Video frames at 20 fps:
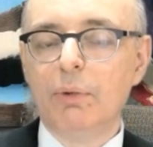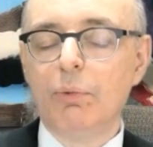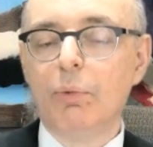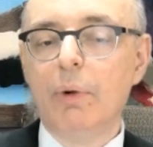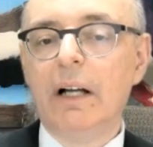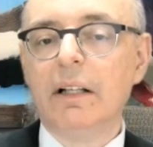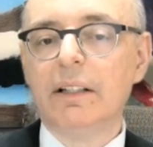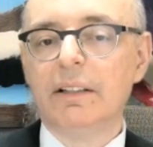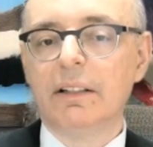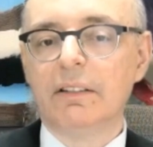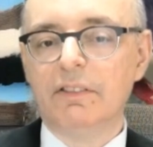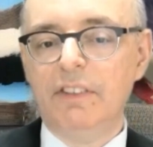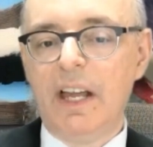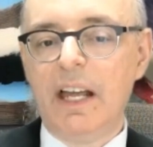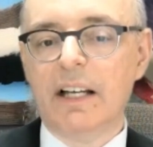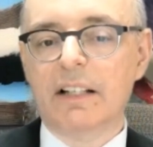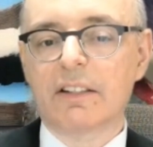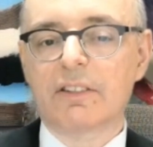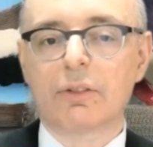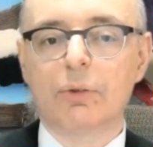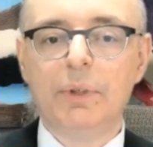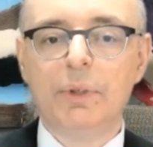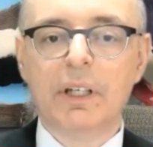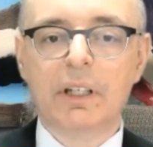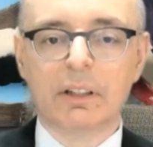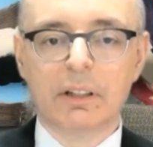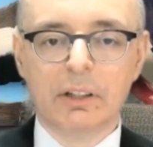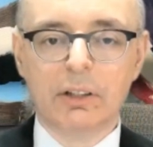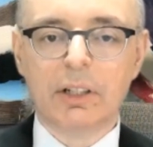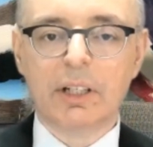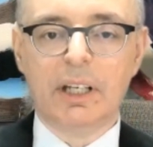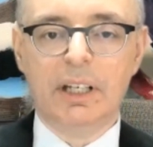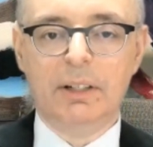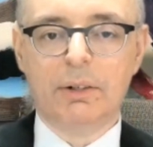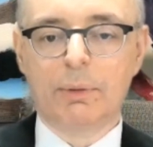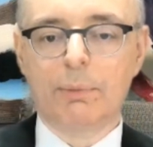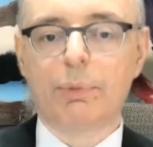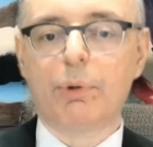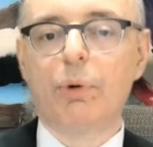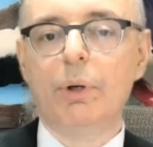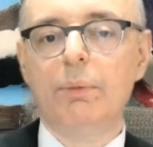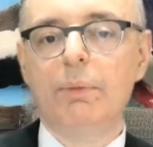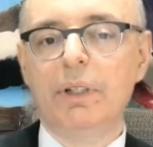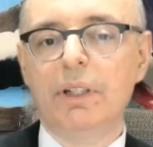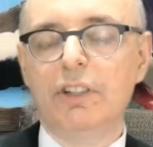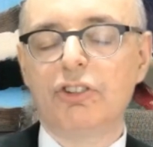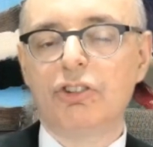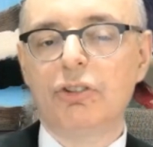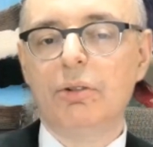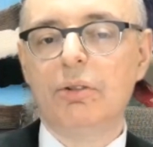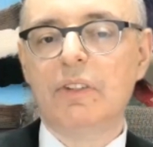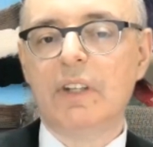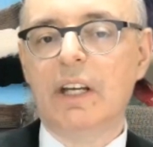well in advance so we can look at your employment issues.